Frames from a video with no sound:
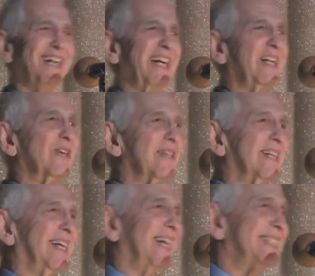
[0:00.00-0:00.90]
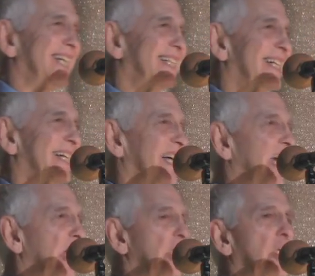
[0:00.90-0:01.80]
He said,
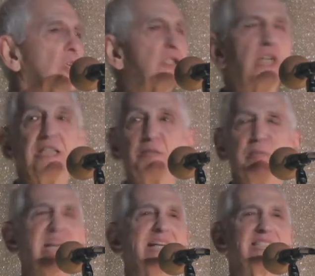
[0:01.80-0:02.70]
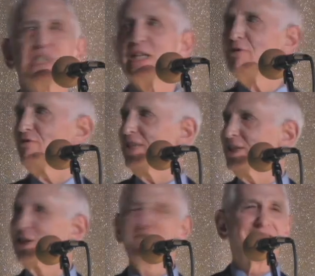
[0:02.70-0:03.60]
you're just being
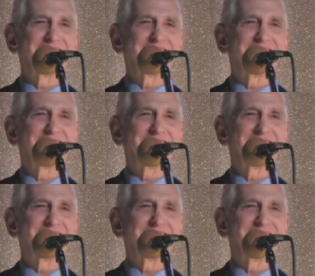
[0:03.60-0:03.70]
selfish.